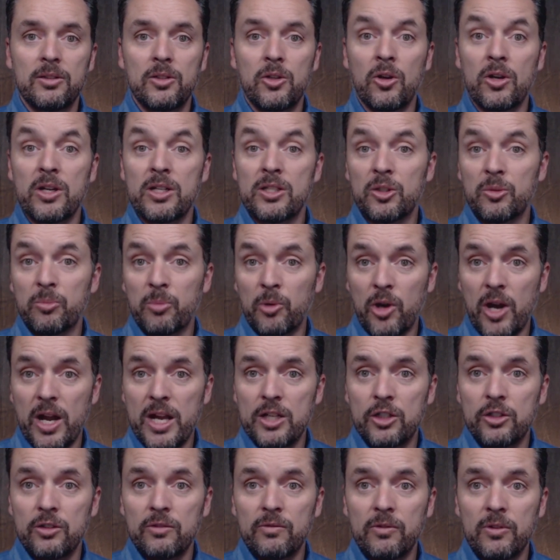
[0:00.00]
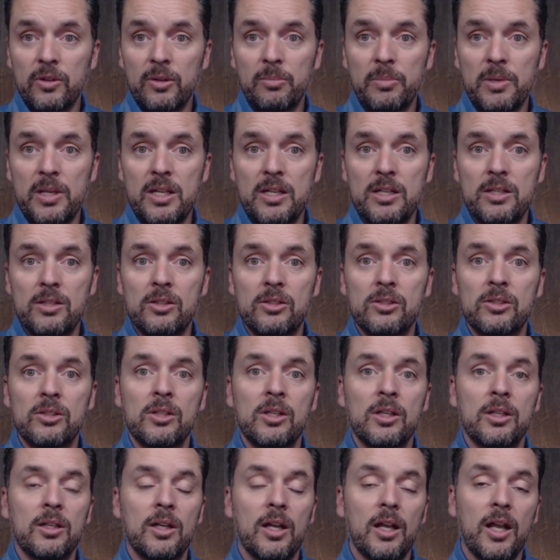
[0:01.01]
your inspiration for the piece,
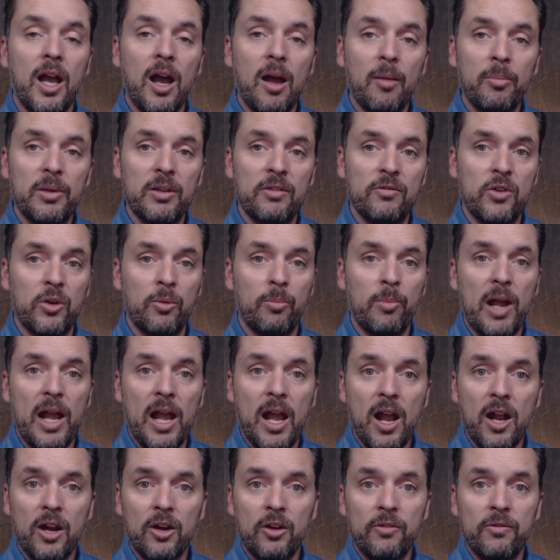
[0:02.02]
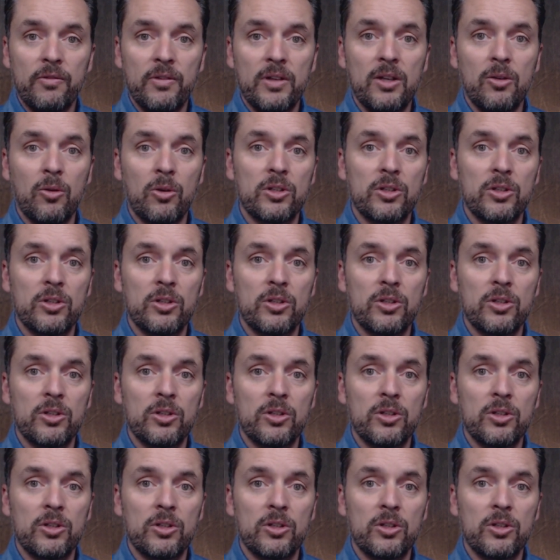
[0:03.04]
a copy of your biography,